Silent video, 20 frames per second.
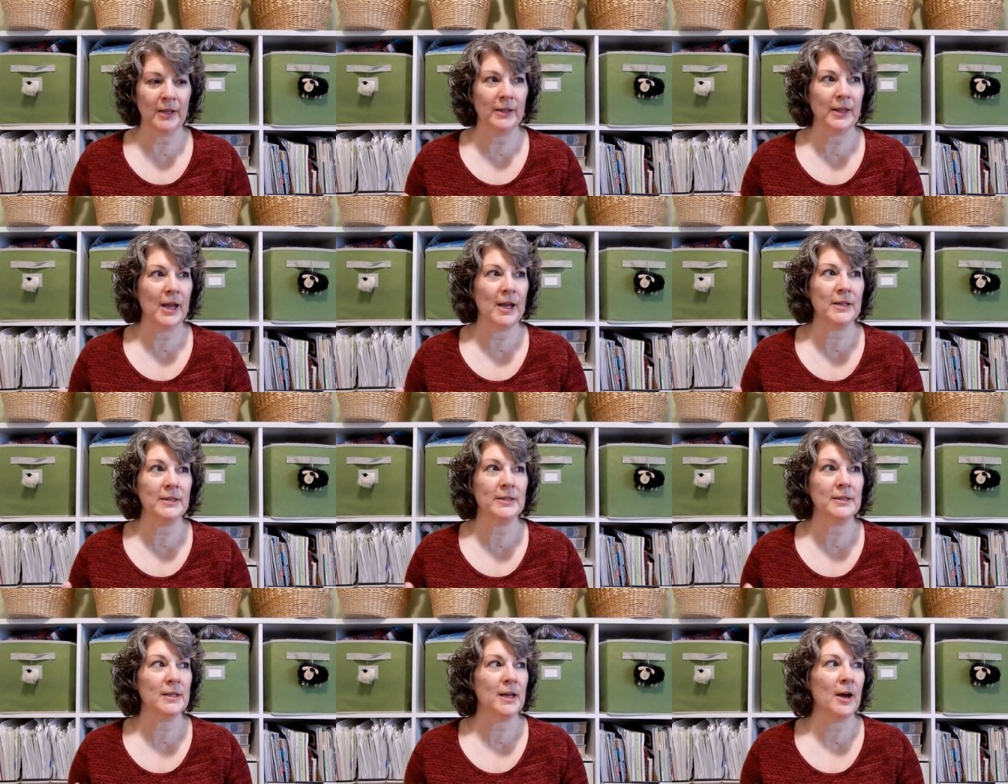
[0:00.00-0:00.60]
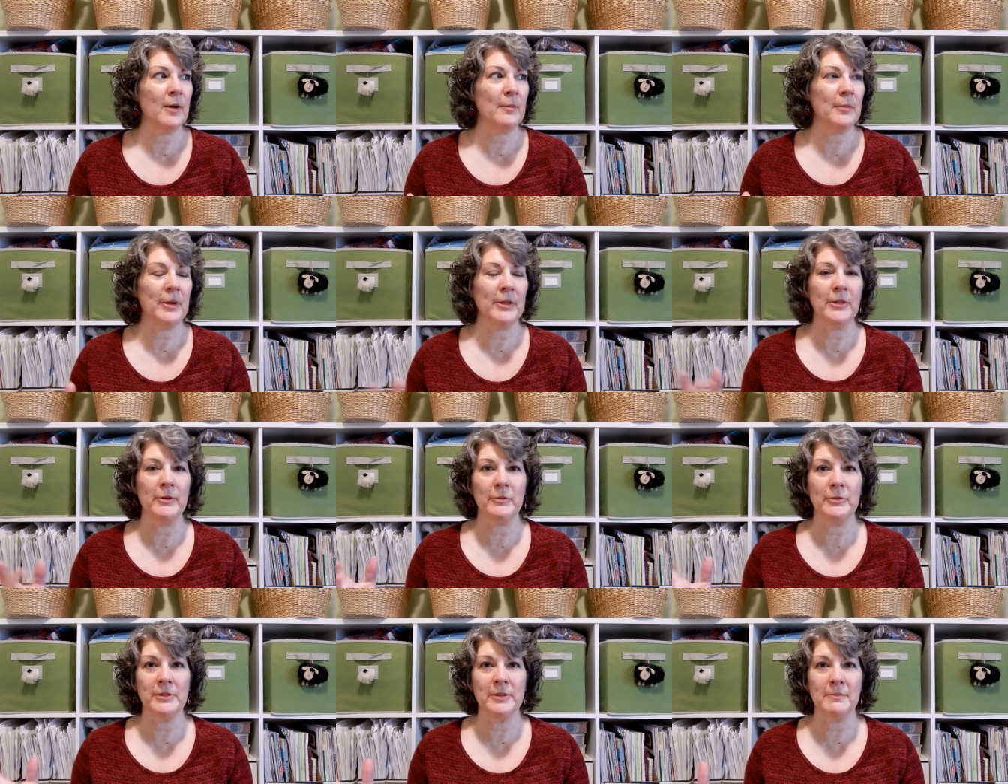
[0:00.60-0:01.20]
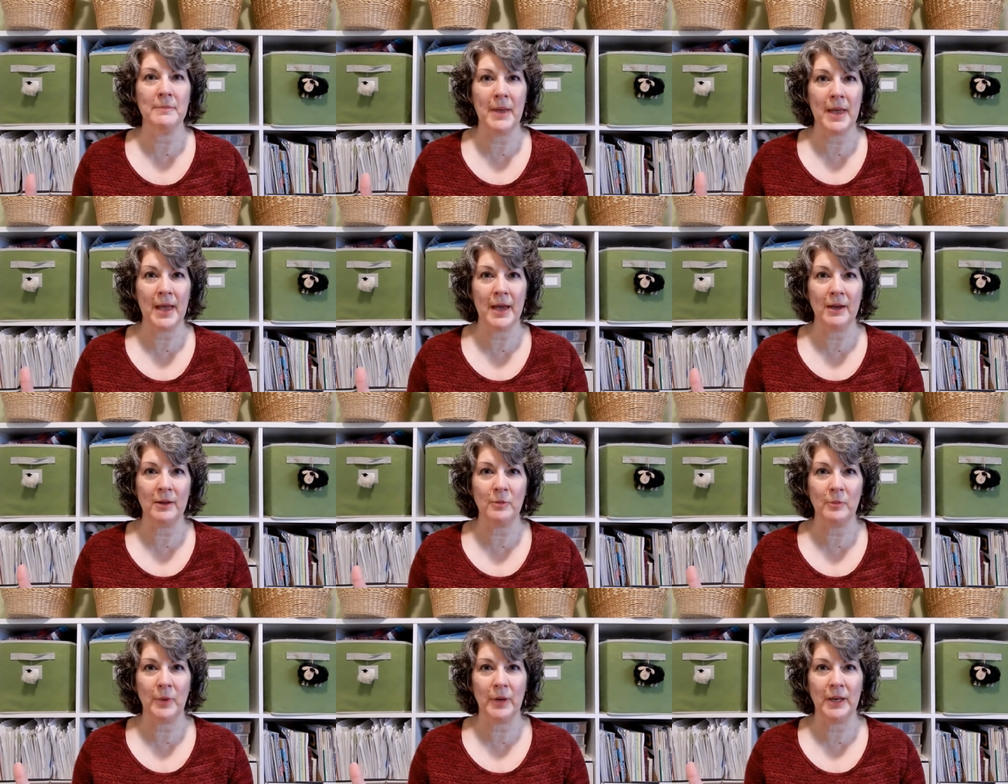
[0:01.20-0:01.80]
glanced up, and there was a
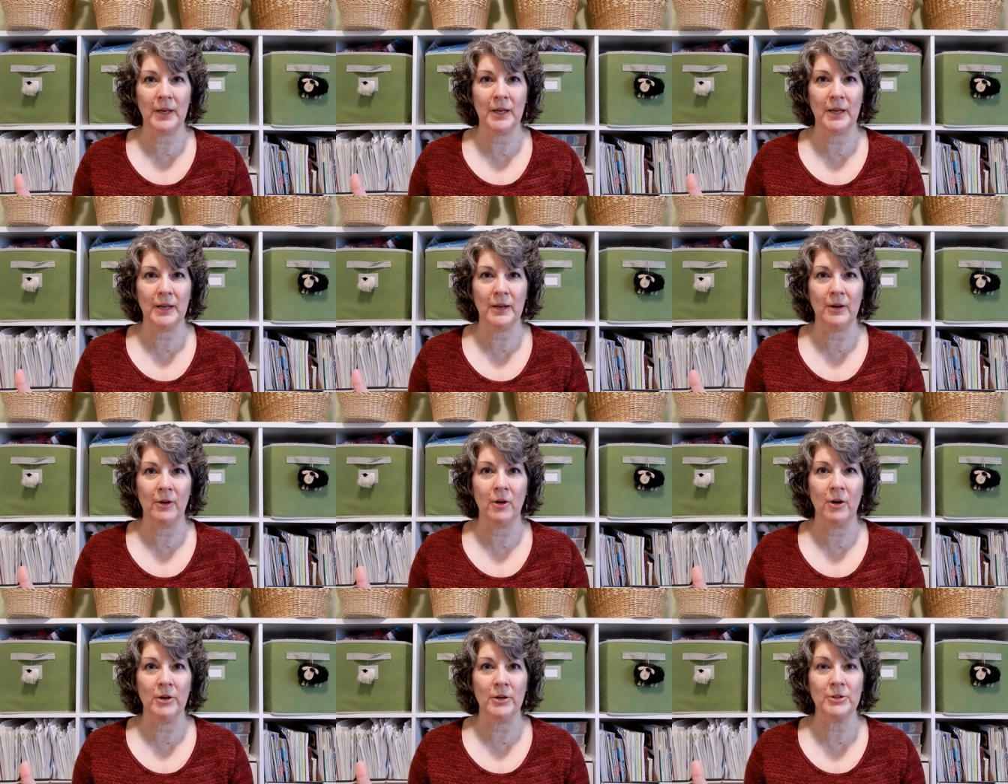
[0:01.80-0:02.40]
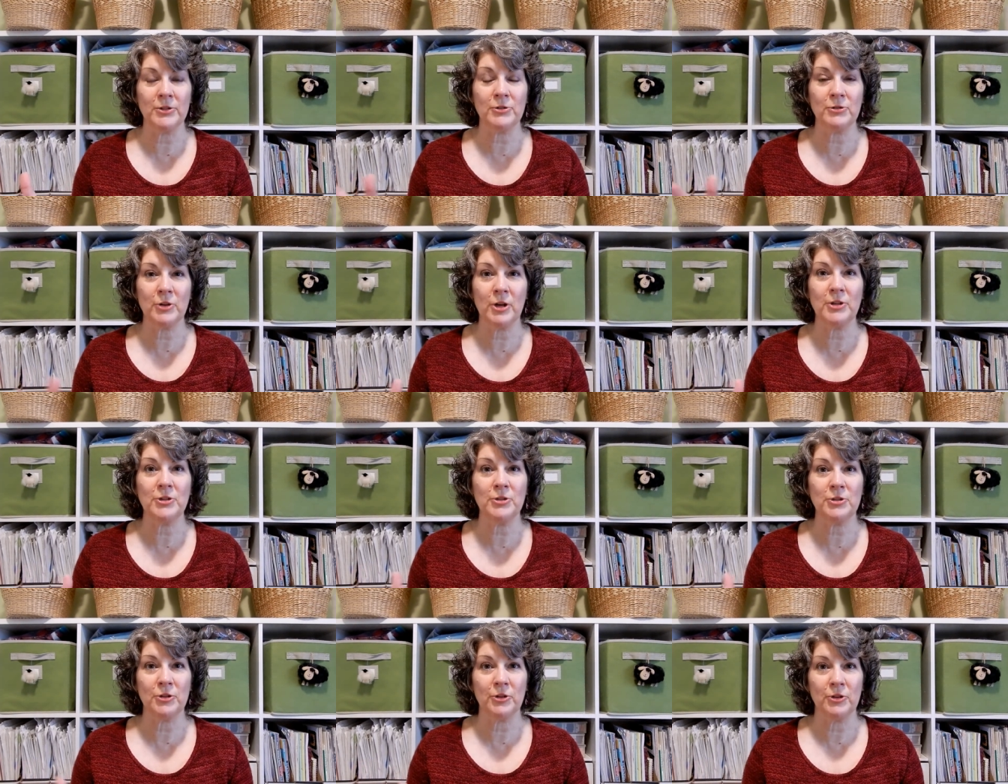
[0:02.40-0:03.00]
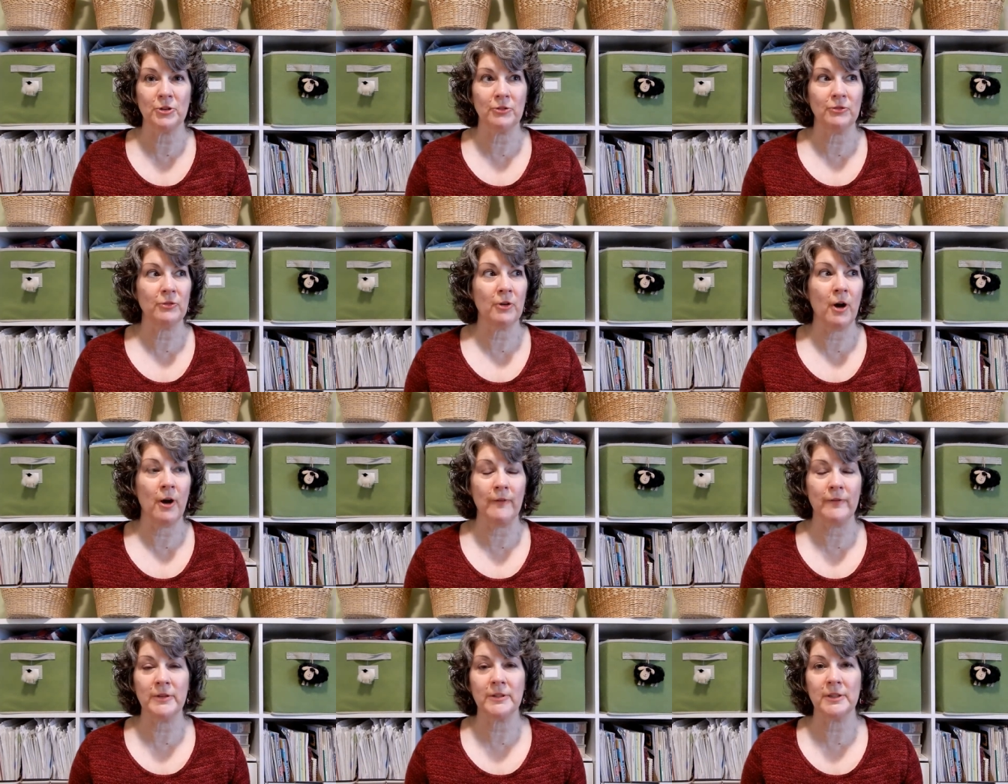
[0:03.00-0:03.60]
man waiting on a stretcher,
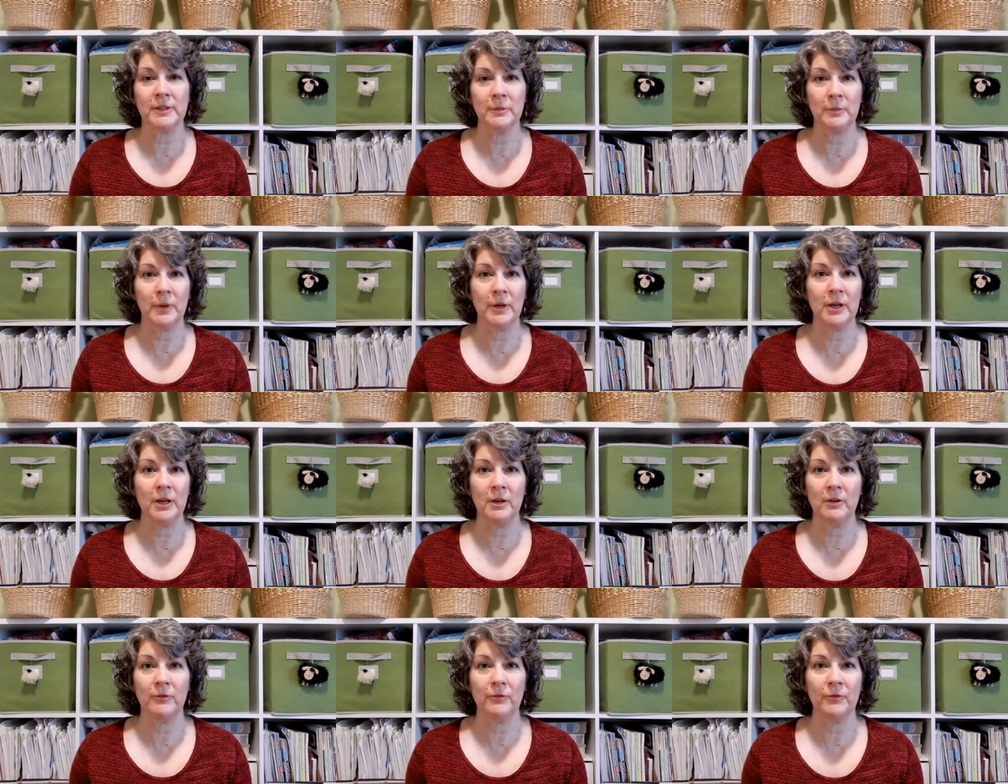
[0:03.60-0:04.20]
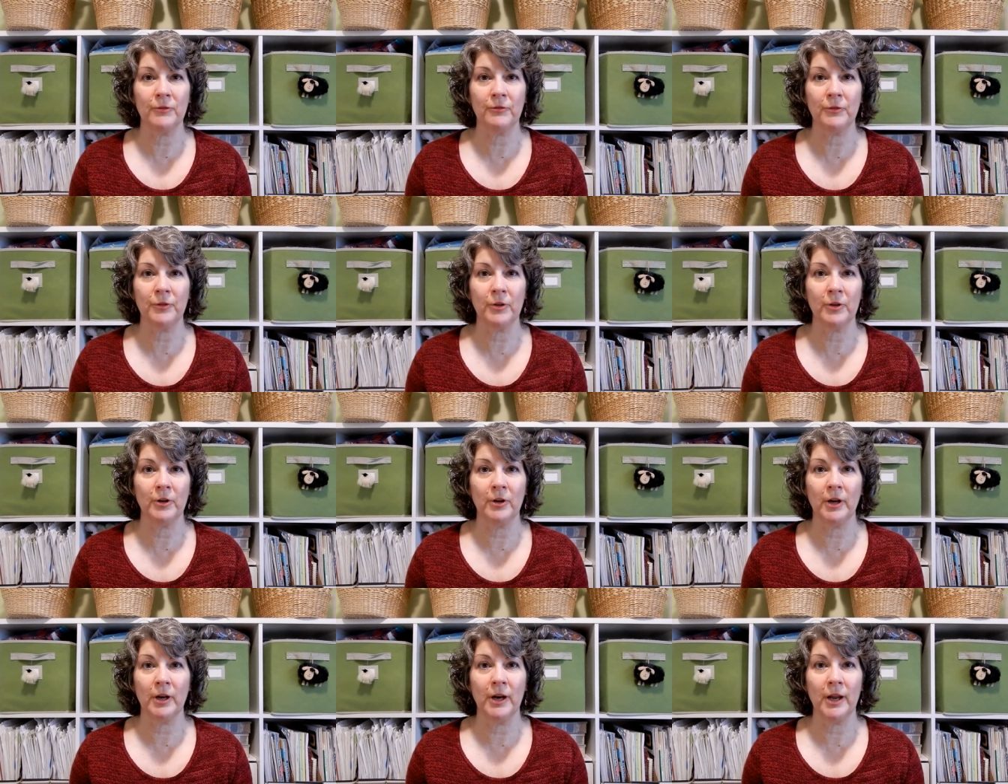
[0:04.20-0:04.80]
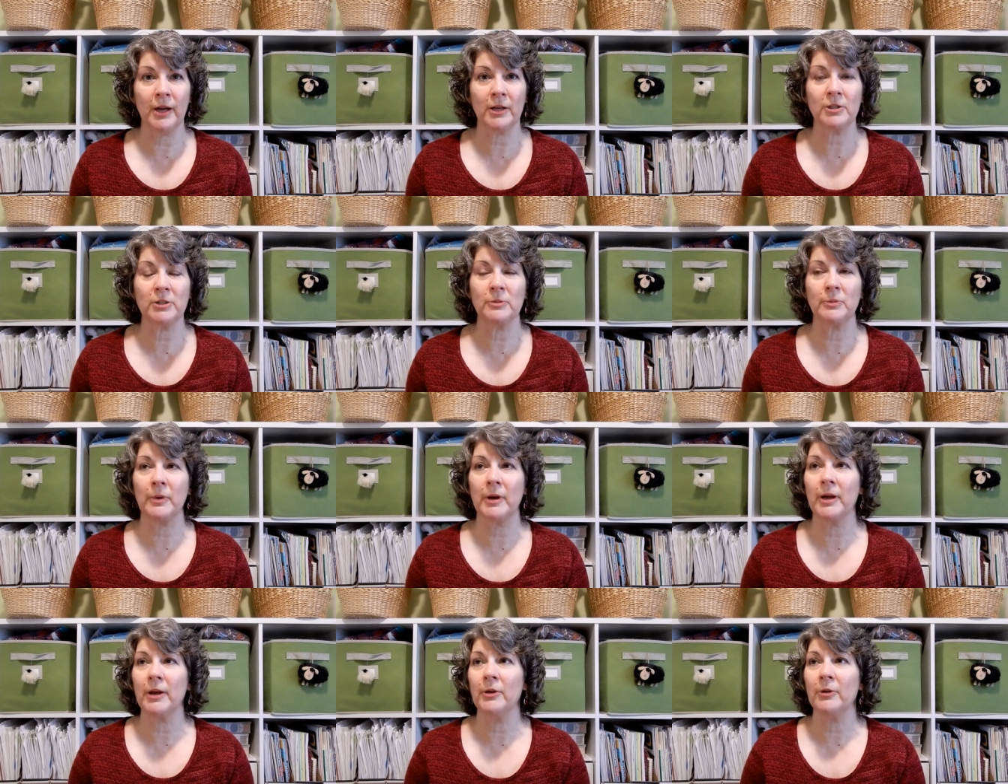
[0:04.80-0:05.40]
obviously waiting for an
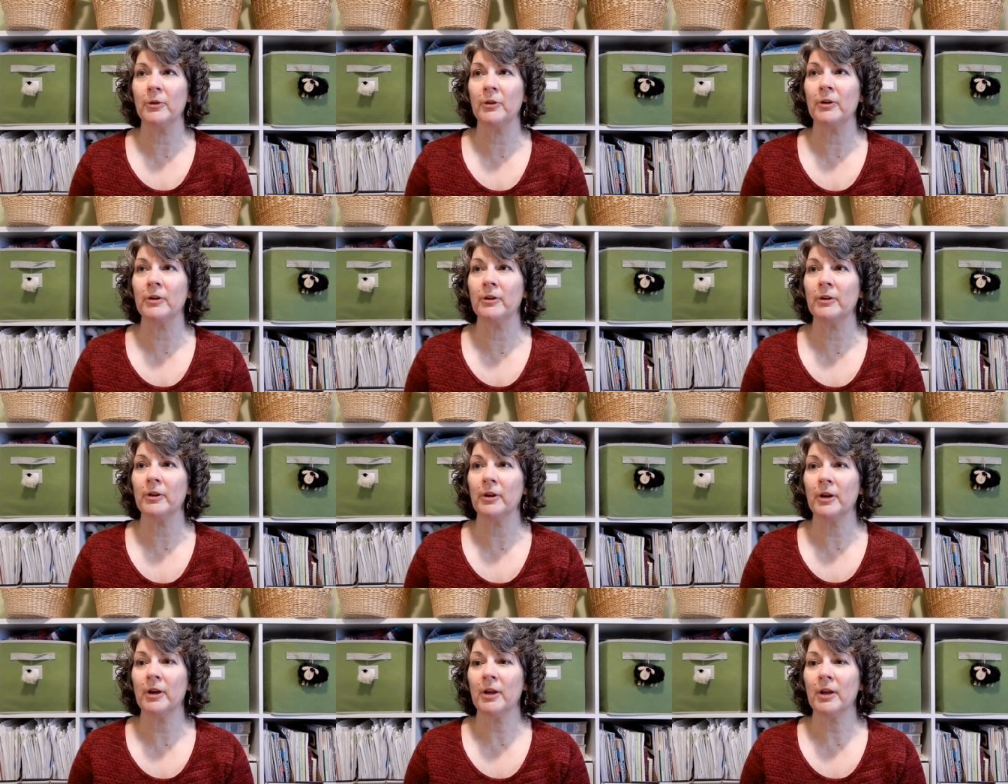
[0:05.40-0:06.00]
x-ray or